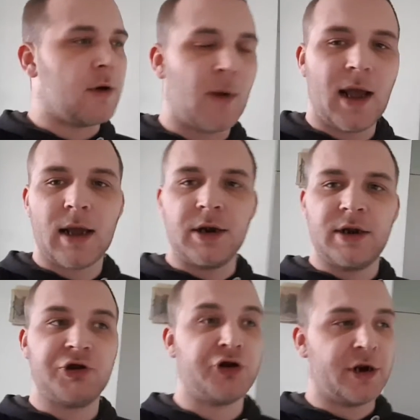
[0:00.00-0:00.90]
no air
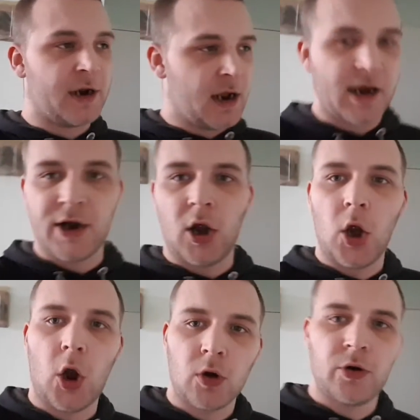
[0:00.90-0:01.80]
conditioning, and a
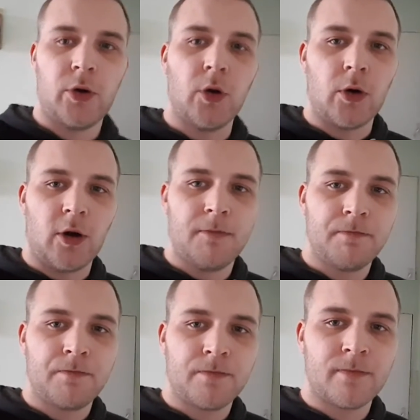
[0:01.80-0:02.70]
locked door.
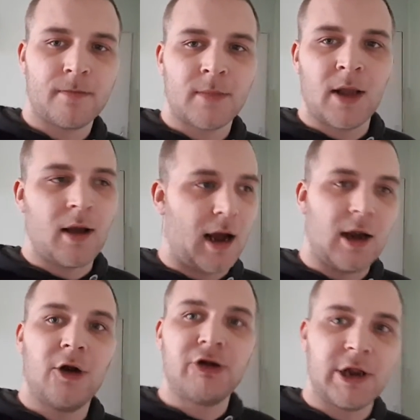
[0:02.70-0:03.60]
I
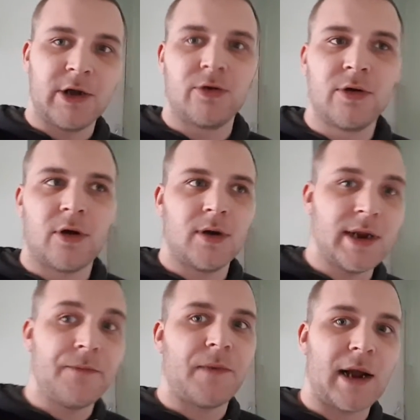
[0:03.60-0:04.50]
literally could not
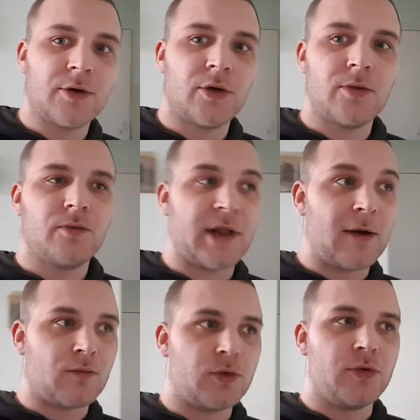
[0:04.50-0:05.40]
leave
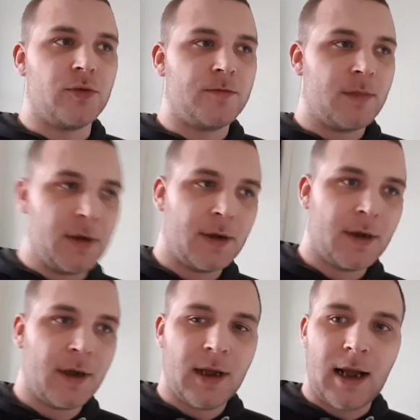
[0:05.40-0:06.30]
that room
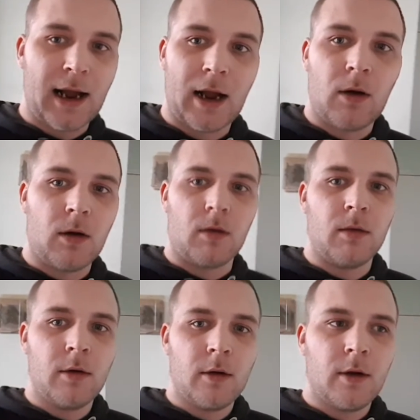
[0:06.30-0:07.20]
at
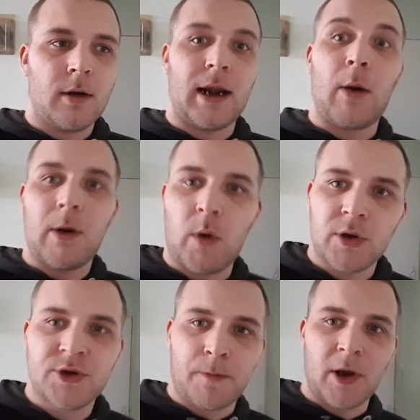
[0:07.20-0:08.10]
all. Now, I
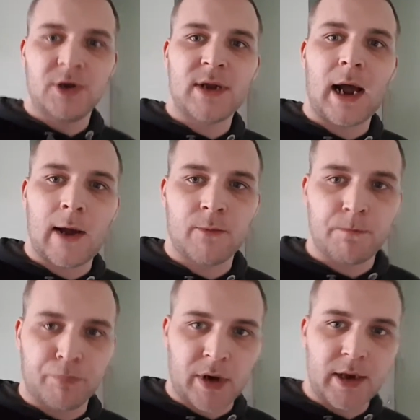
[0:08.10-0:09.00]
was supposed to have a
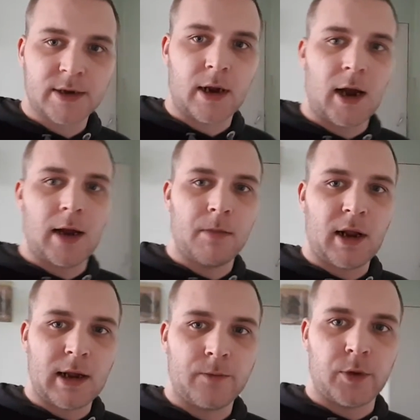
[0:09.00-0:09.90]
break time
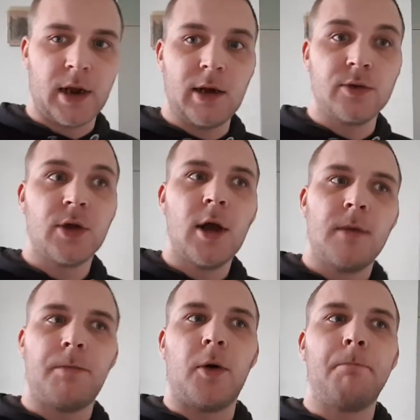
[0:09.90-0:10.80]
like everyone else,
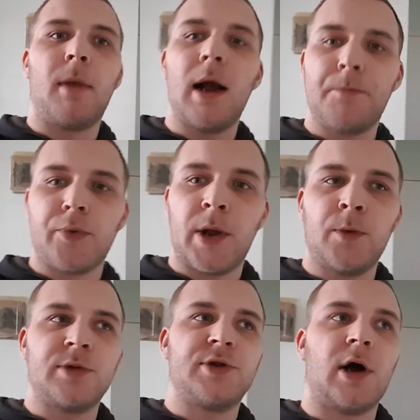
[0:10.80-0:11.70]
but my break
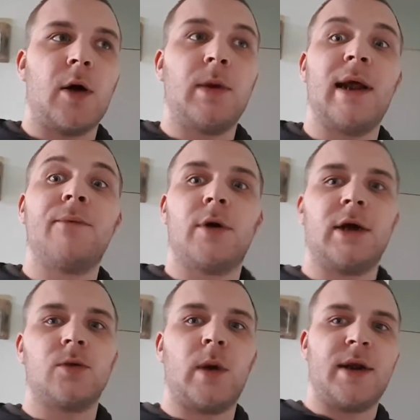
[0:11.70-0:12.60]
would start when everyone
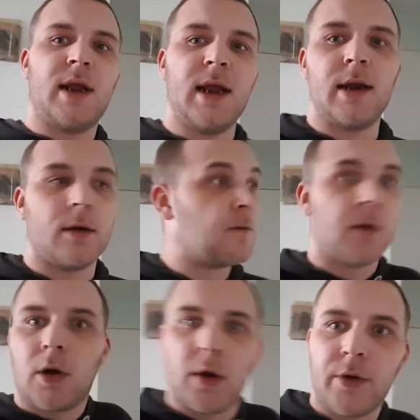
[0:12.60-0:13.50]
else went in, for
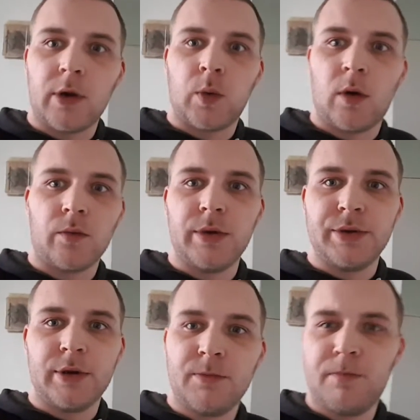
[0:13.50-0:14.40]
God knows what
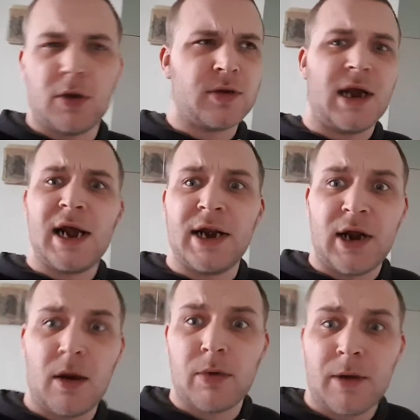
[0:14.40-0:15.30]
reason, because I had an
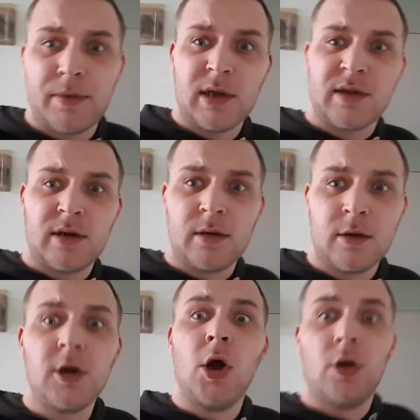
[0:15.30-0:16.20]
eyebrow piercing.
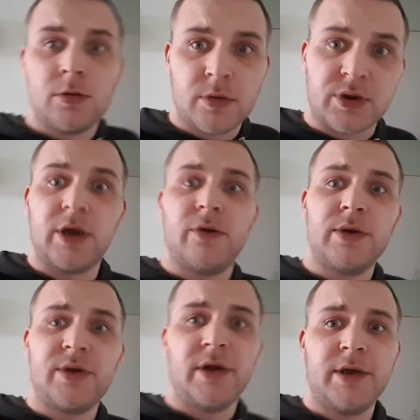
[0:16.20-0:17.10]

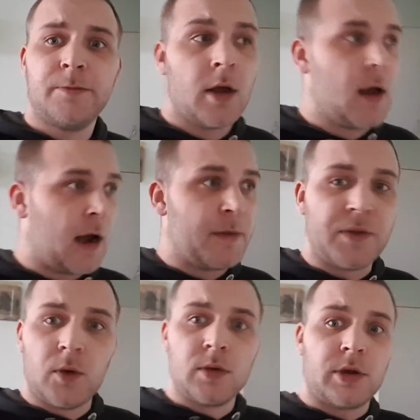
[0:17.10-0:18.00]
Seriously.
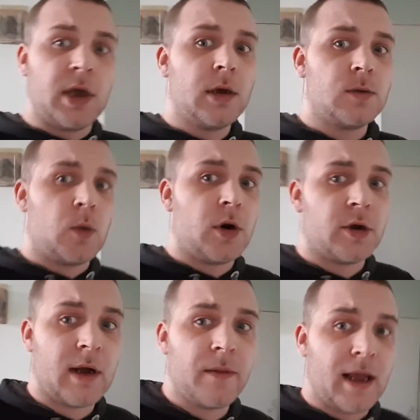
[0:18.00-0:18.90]
There was girls walking
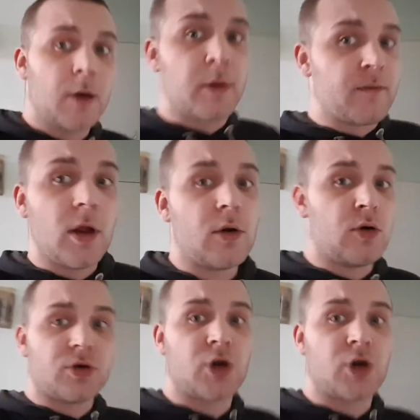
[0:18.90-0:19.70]
around there with low cut